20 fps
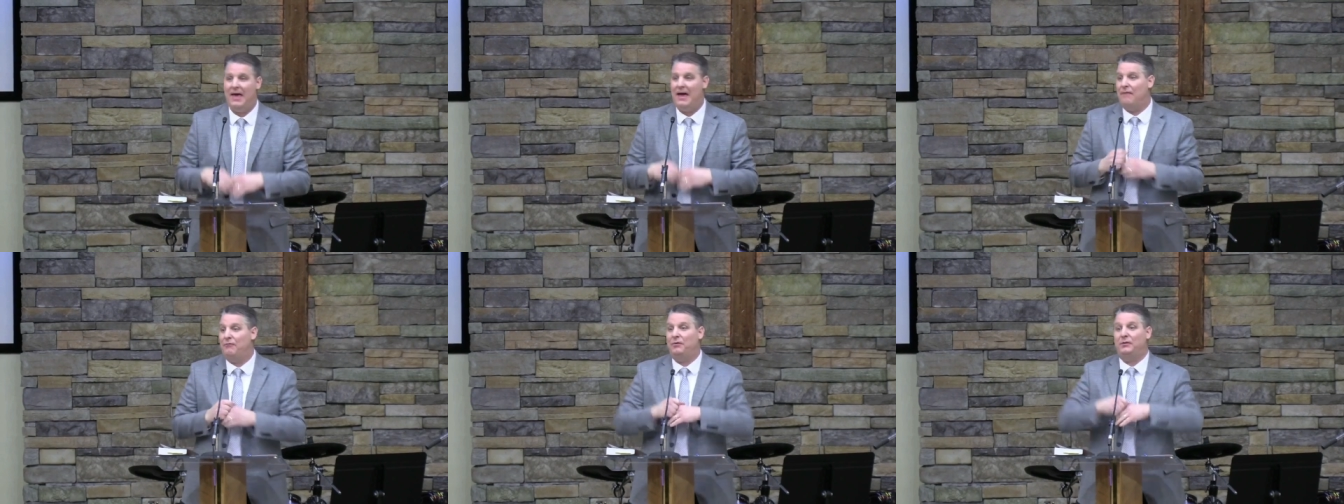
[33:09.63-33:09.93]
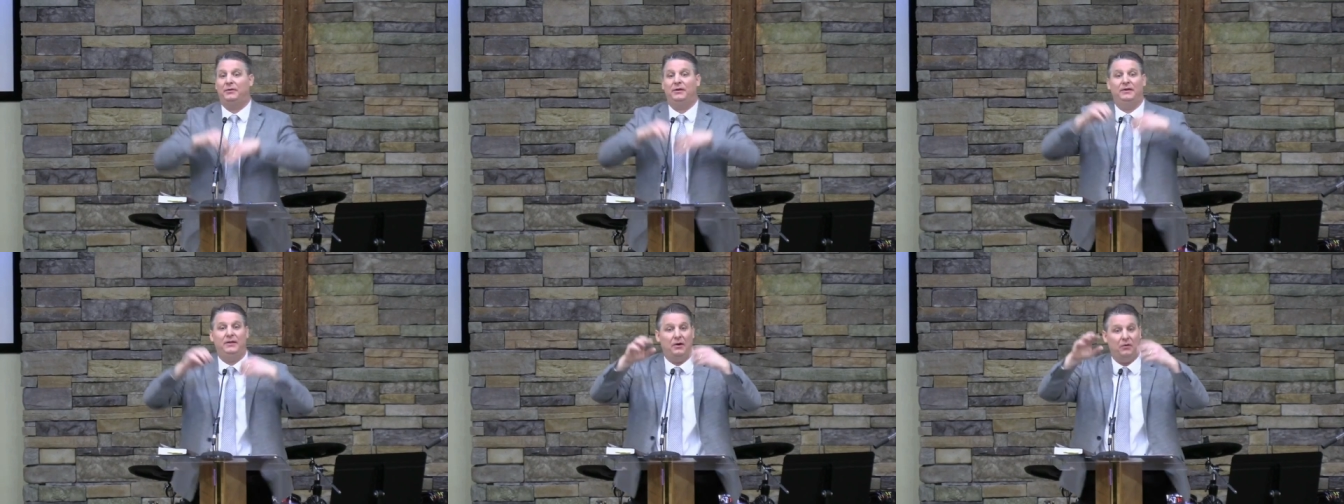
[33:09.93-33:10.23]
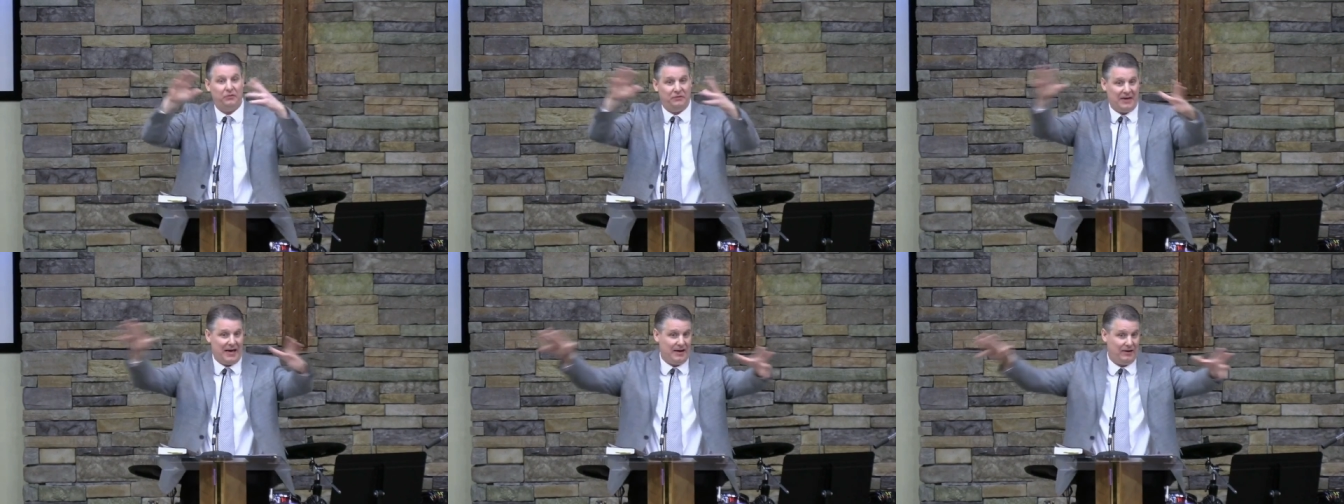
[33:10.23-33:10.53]
everything that
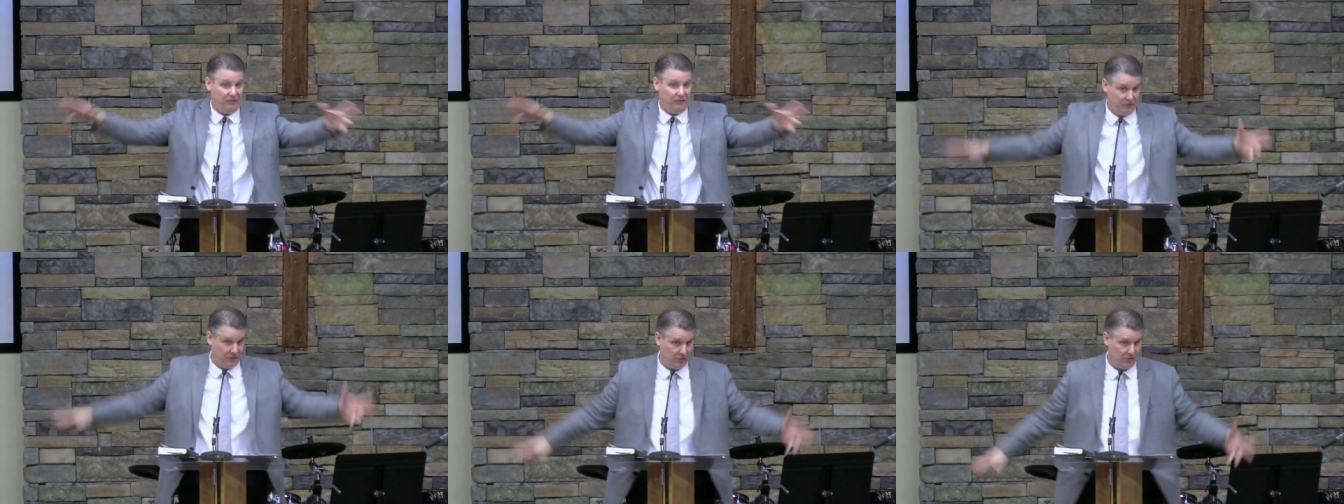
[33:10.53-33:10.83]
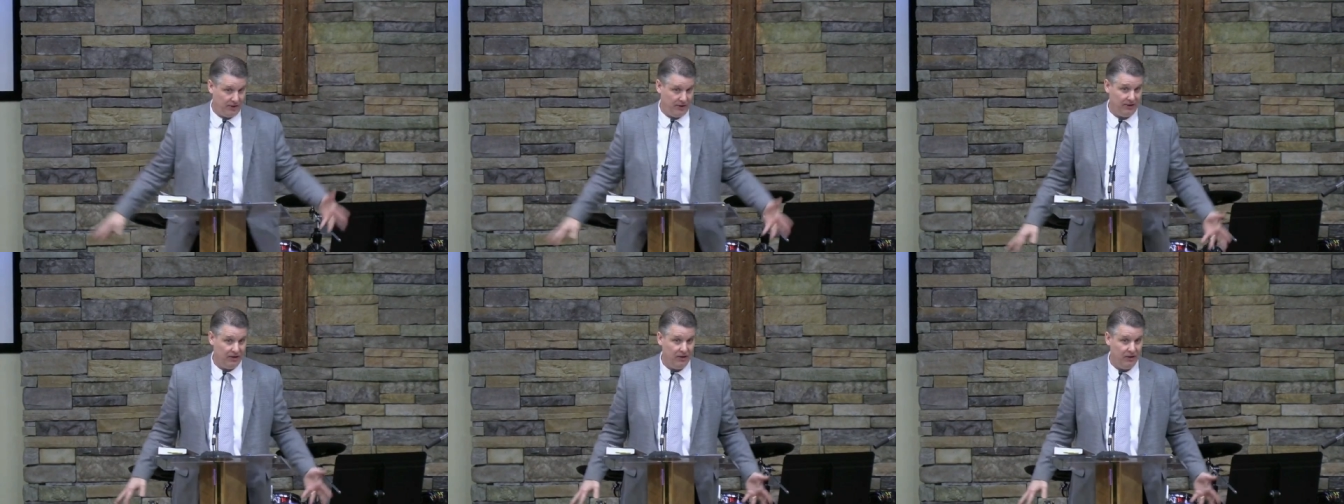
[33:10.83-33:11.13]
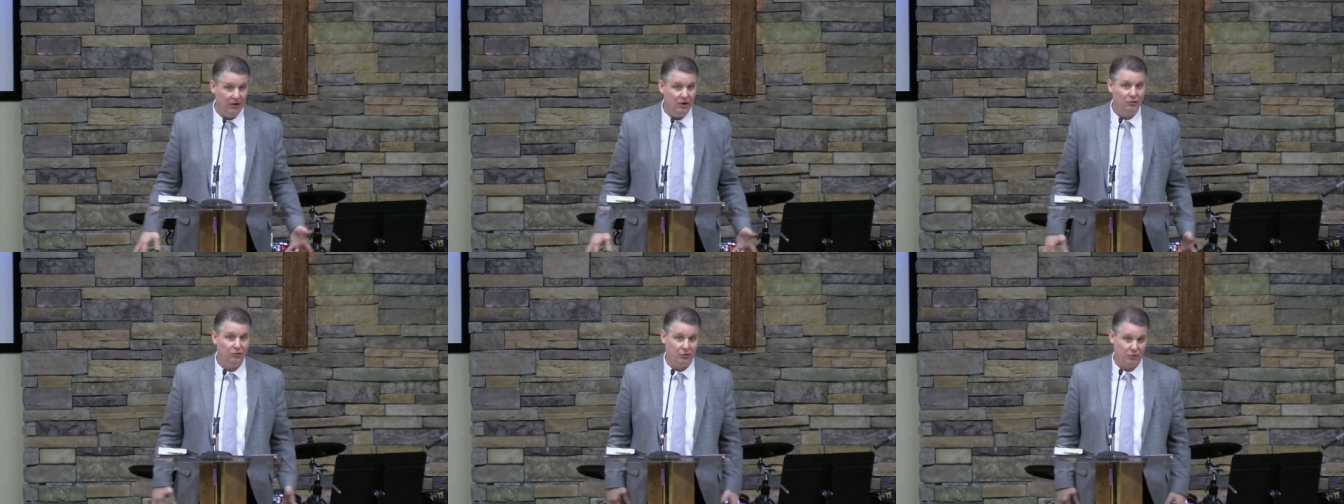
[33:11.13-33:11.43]
was added to it,
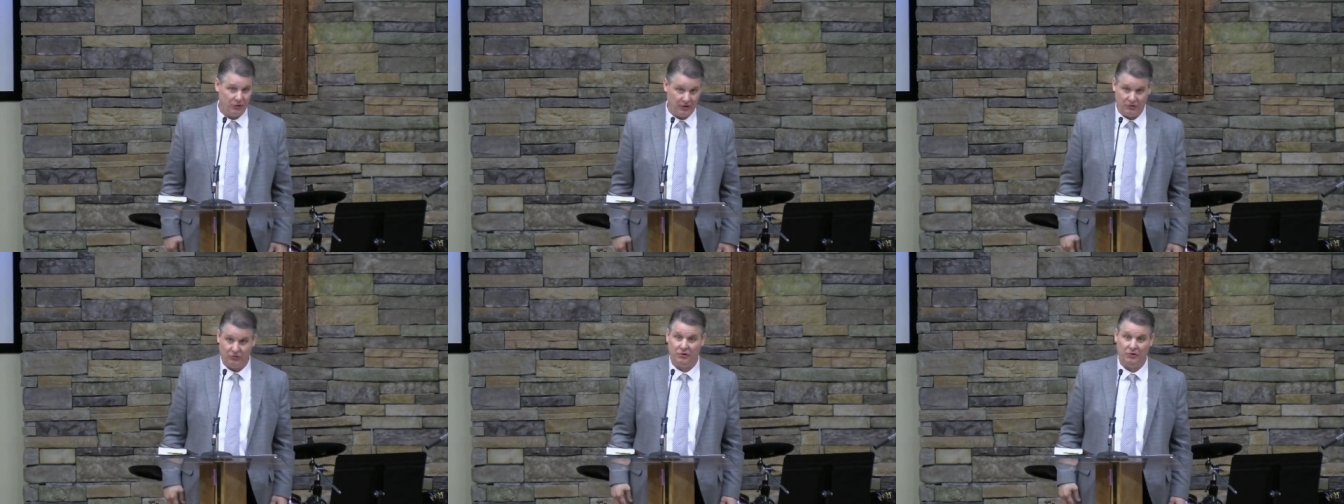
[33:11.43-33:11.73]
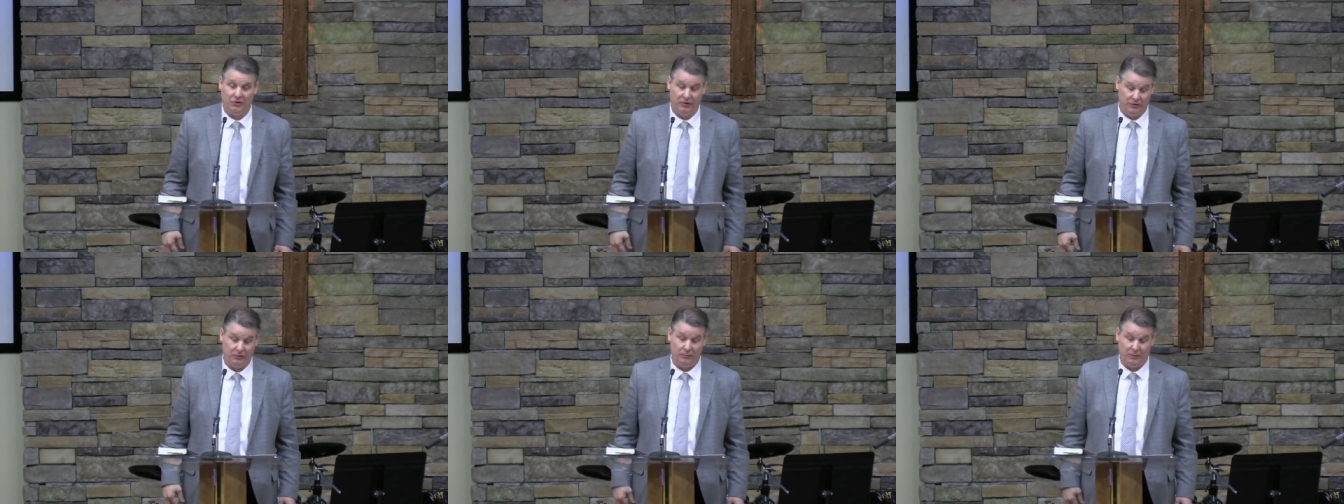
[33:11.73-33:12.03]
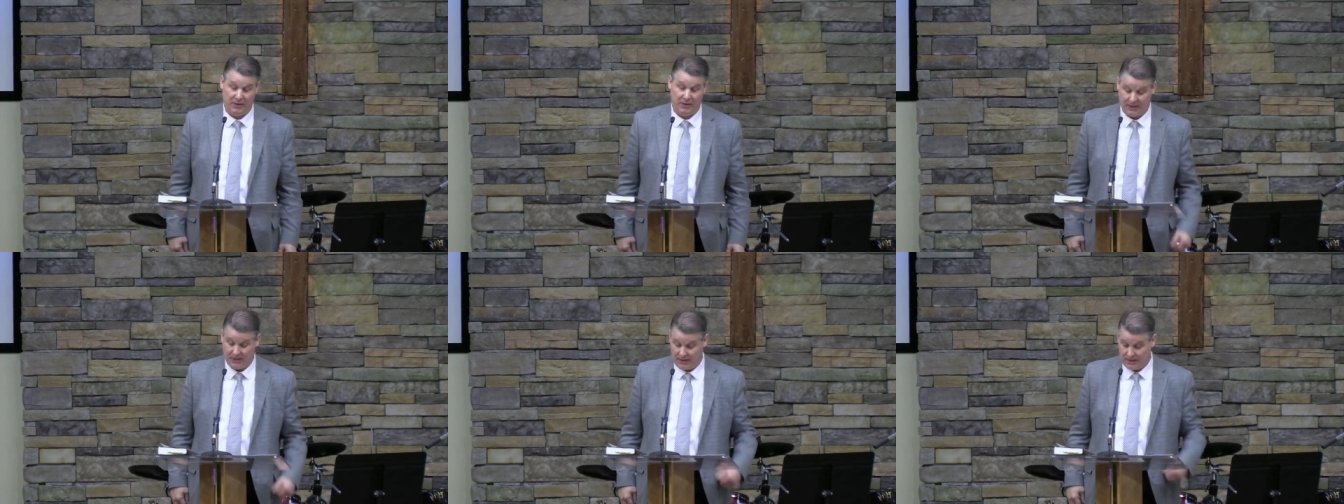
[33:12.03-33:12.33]
traditionally
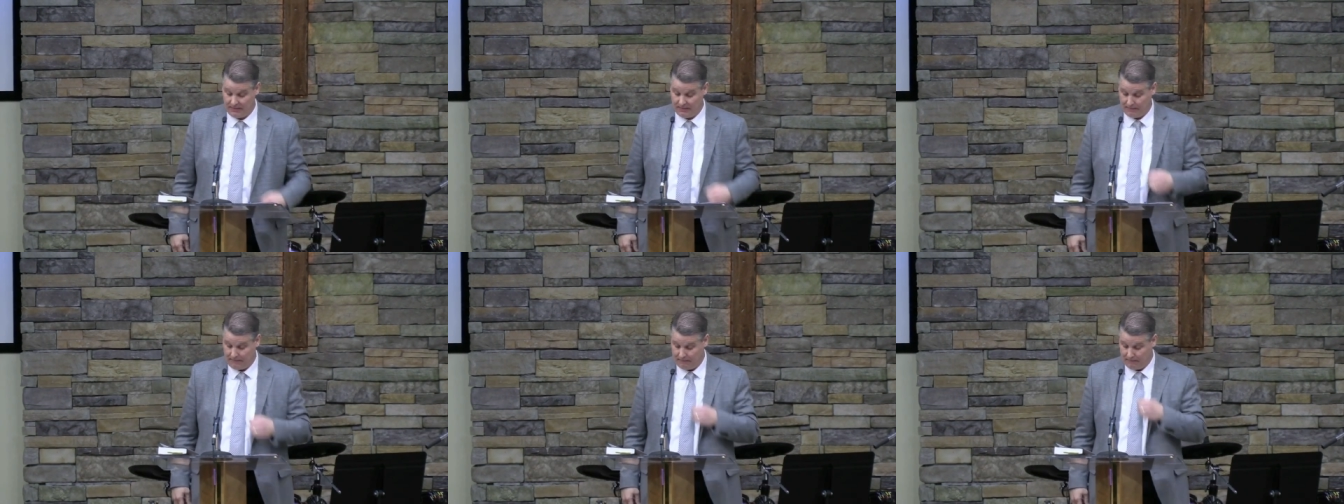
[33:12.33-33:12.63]
speaking.